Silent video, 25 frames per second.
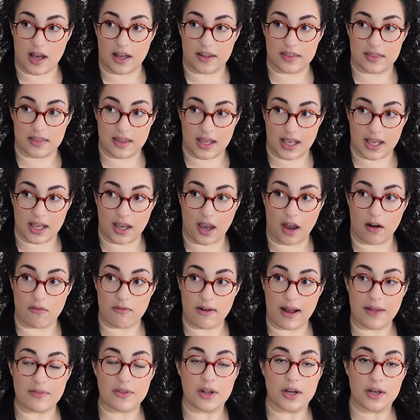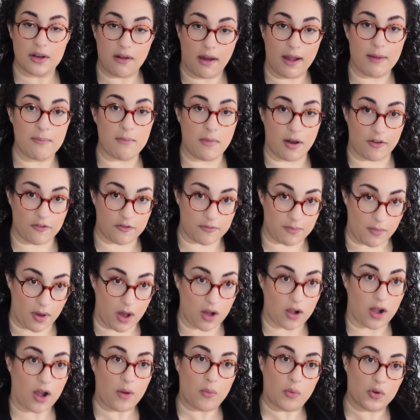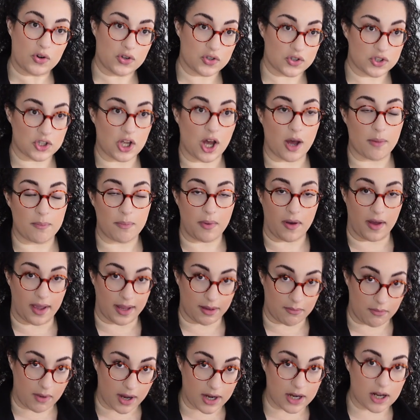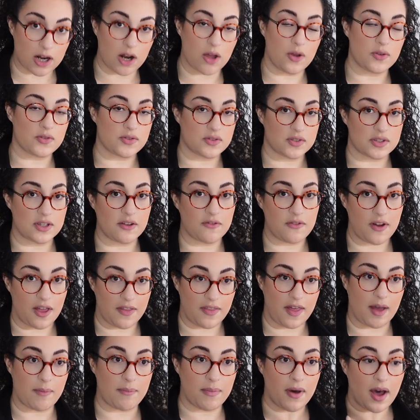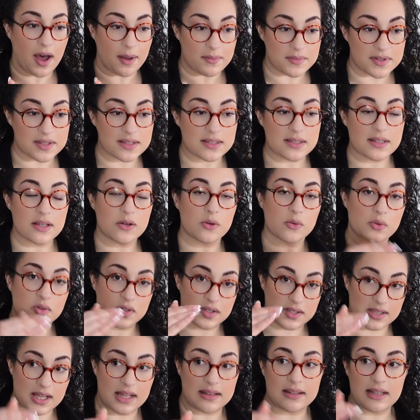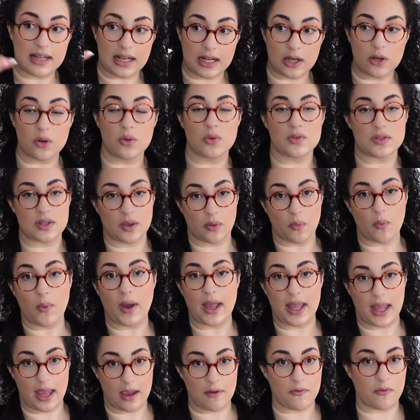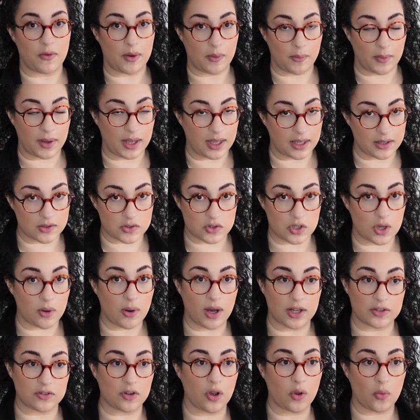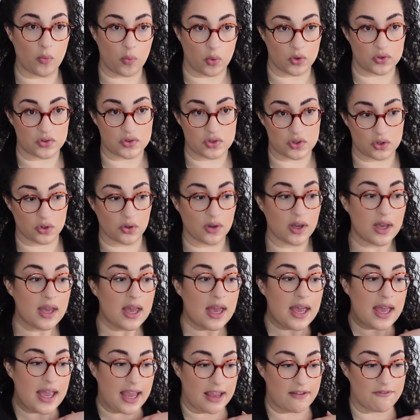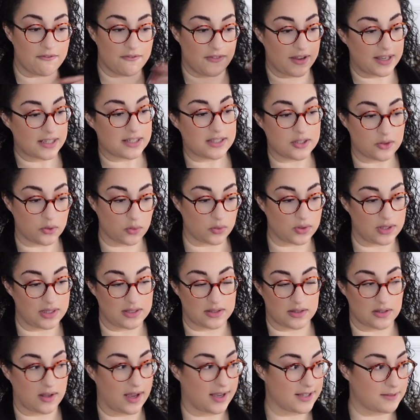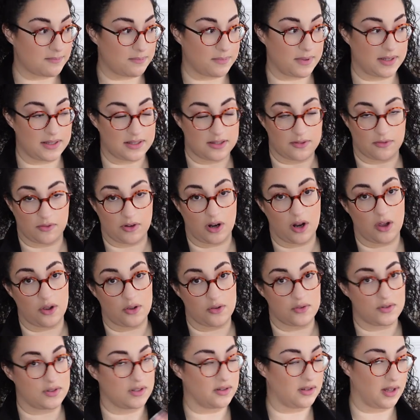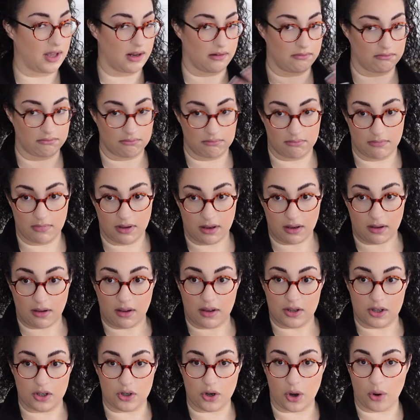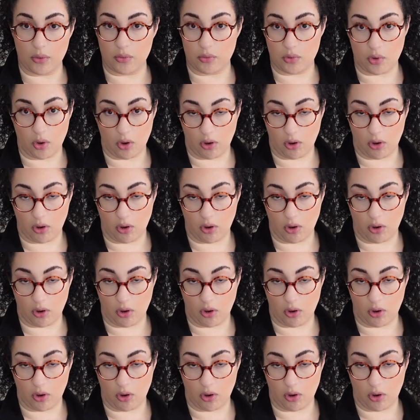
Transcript: I think around the 9 month mark, I want to start buying my clothes and stuff like that. But I'm still steadily losing weight every week. So I don't want to invest in all these nice bits of clothes and then, you know,